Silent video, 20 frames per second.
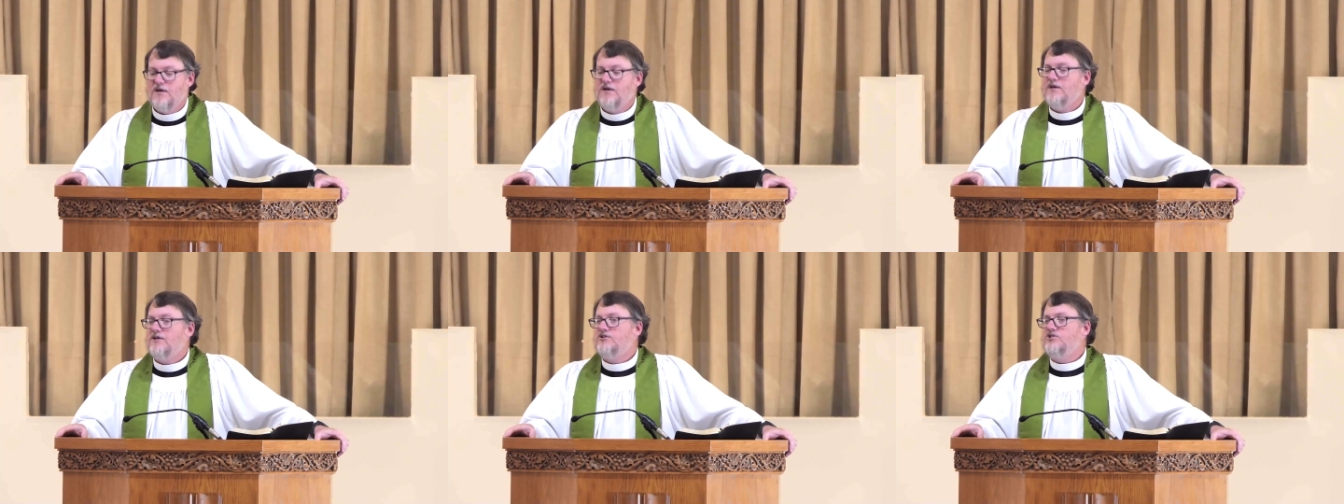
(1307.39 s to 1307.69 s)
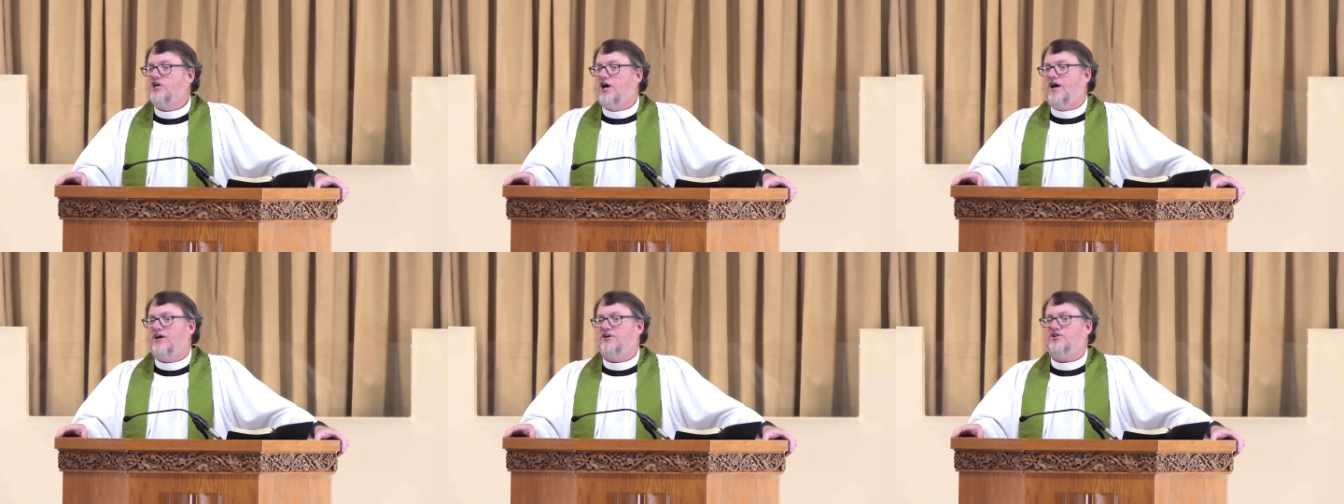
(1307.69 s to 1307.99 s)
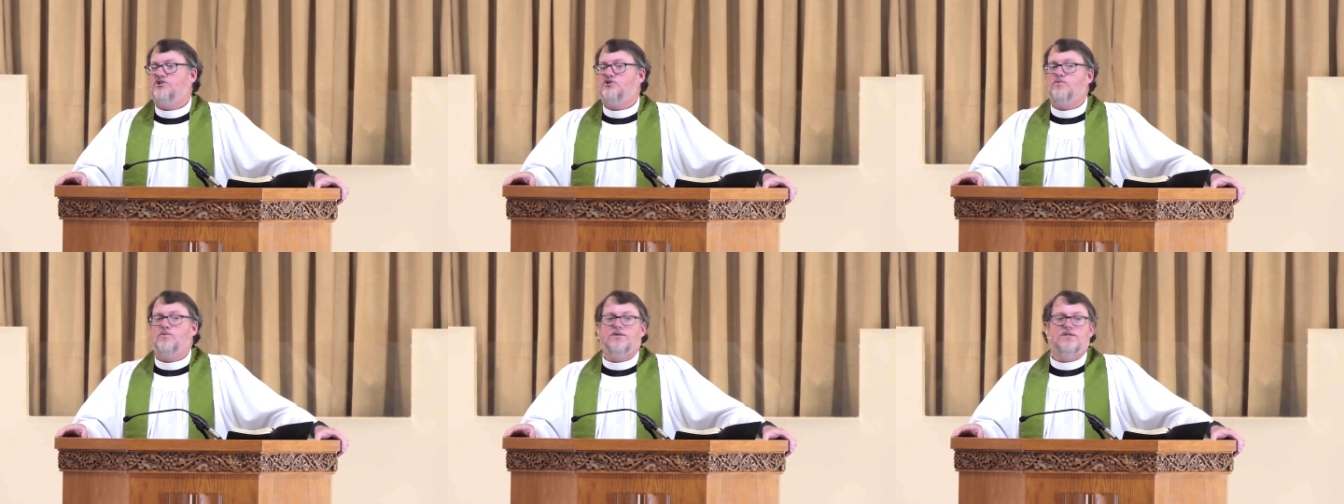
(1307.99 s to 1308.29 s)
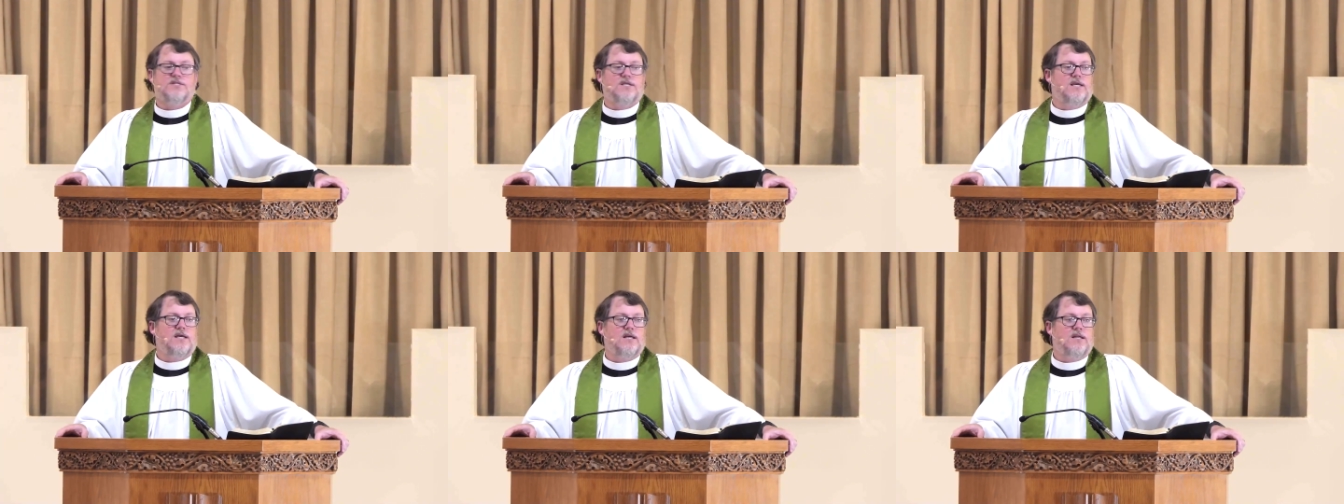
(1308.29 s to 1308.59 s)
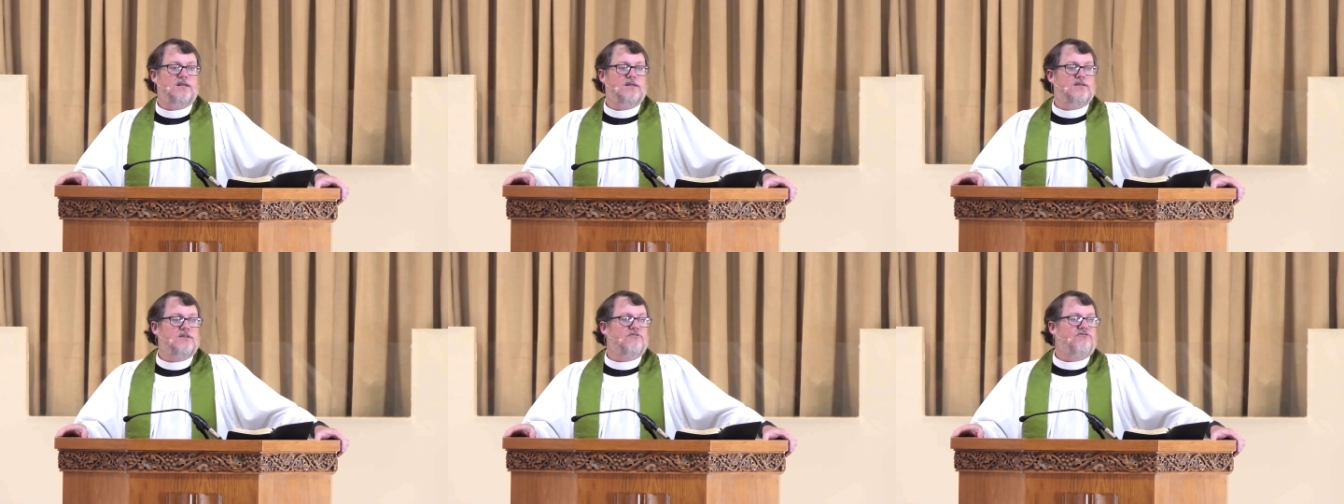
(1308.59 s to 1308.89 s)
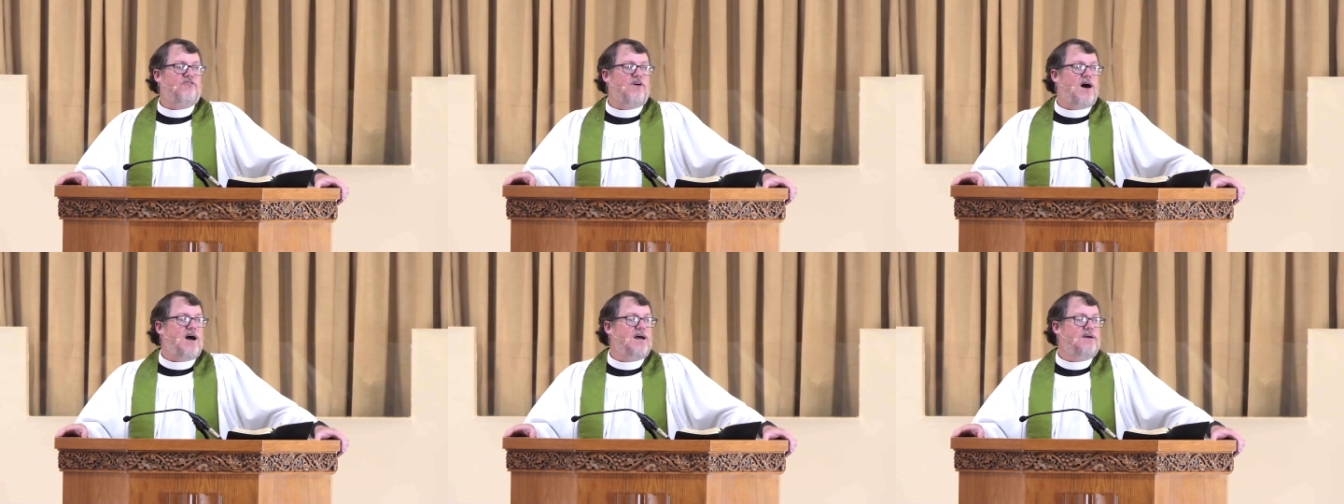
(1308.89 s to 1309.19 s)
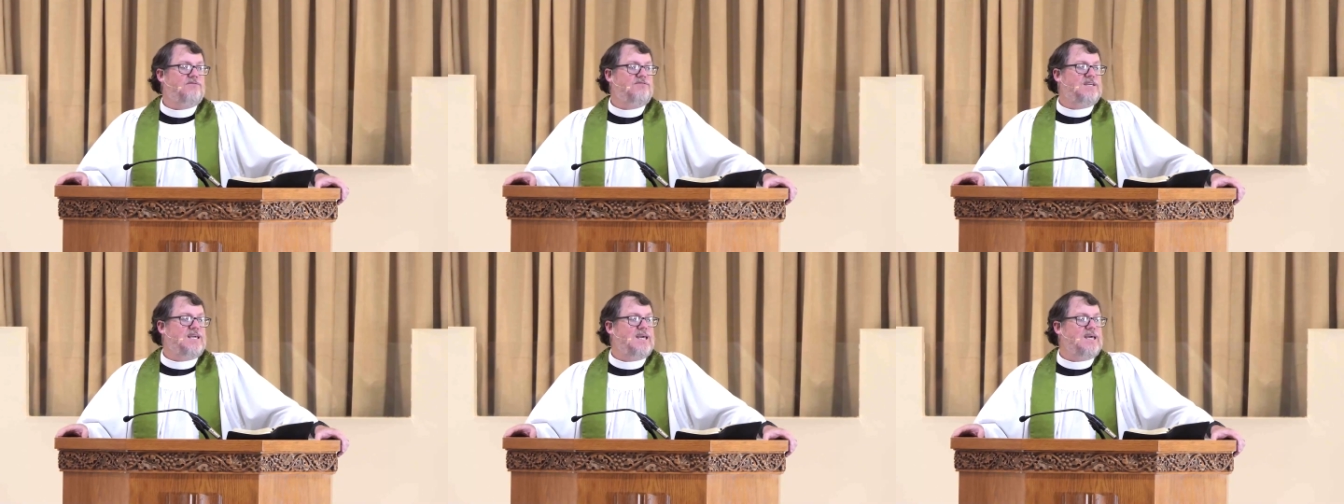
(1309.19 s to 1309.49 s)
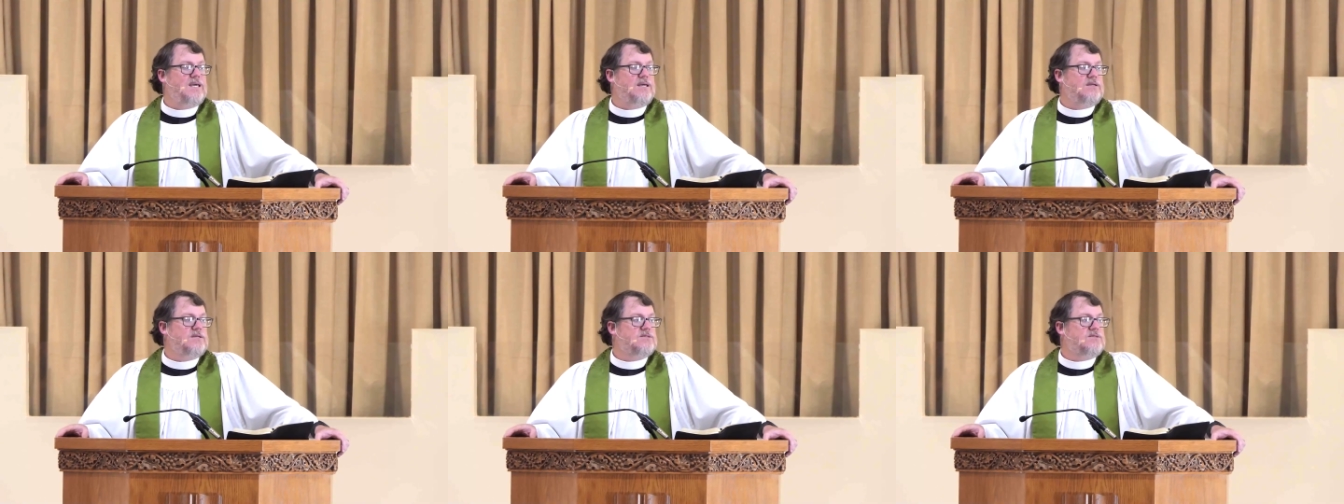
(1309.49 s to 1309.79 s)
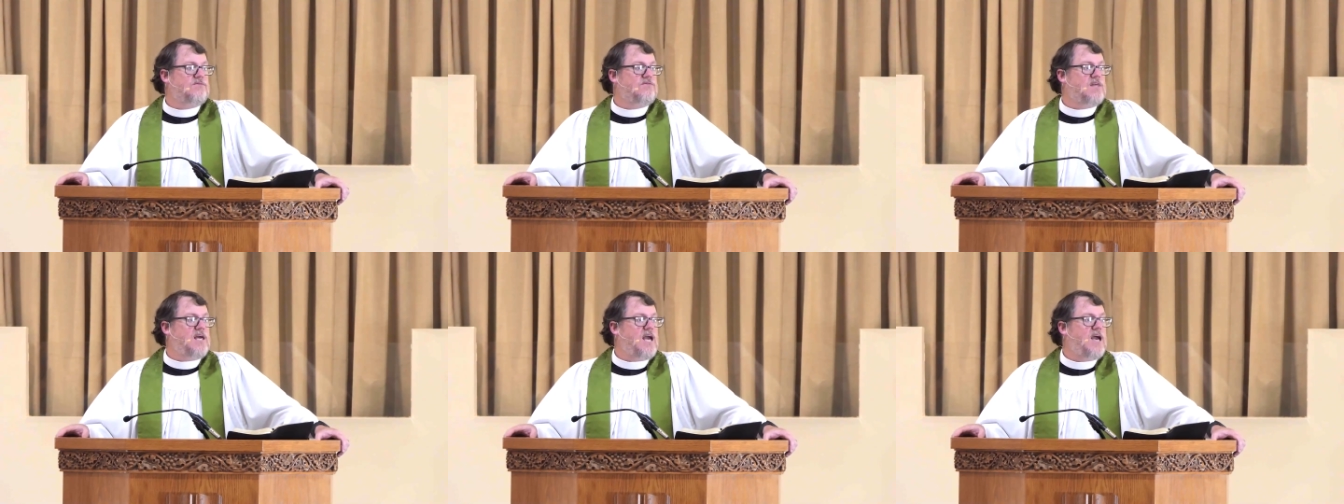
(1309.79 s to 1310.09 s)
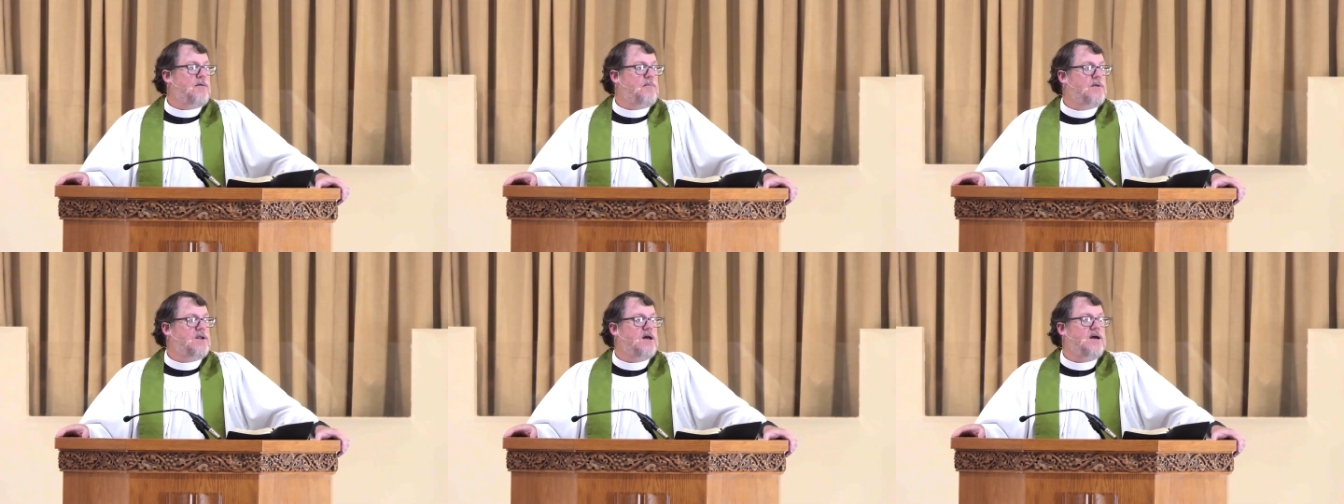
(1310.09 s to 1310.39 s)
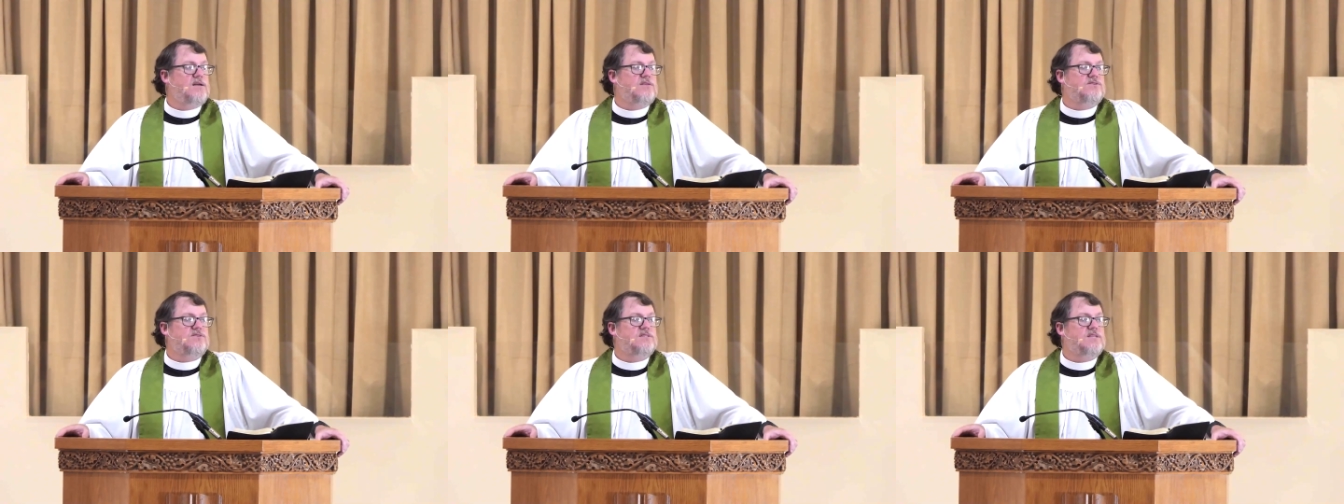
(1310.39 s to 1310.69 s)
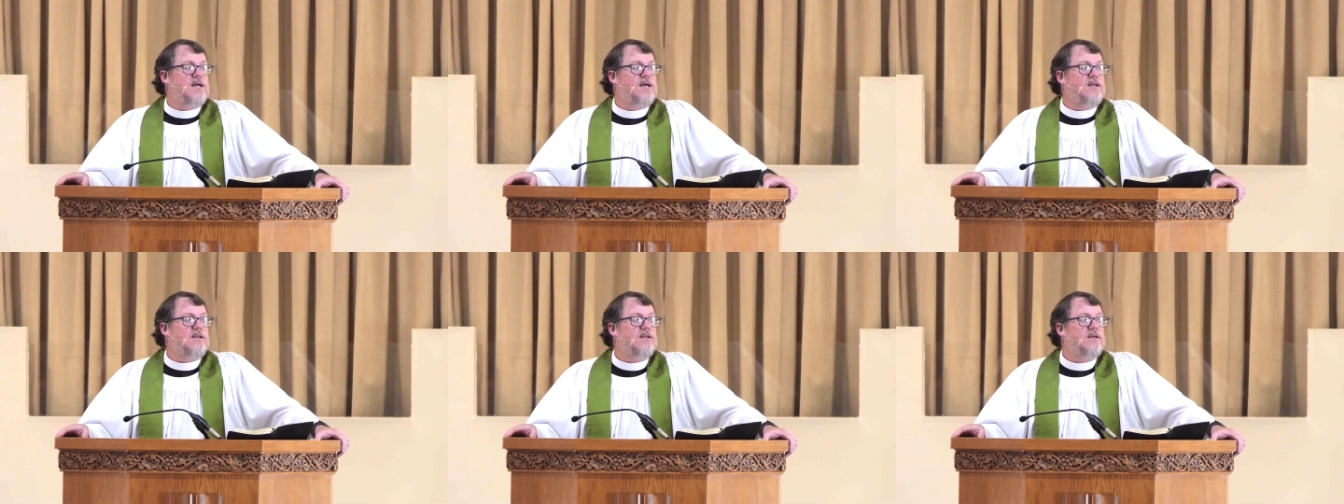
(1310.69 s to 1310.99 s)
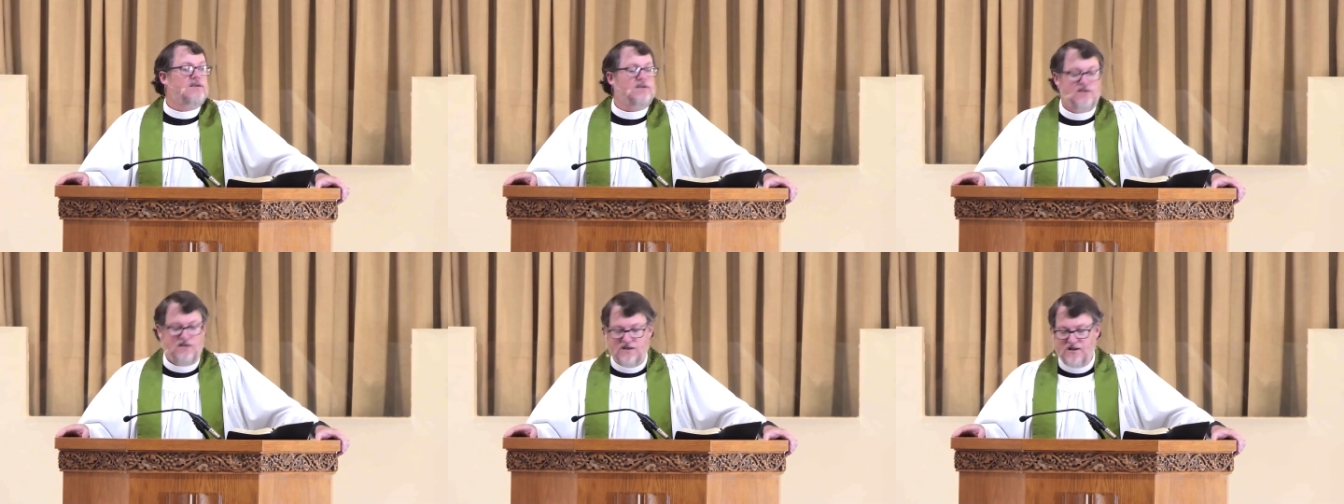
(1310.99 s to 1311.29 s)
Joshua ten and the five kings of the Ammonites standing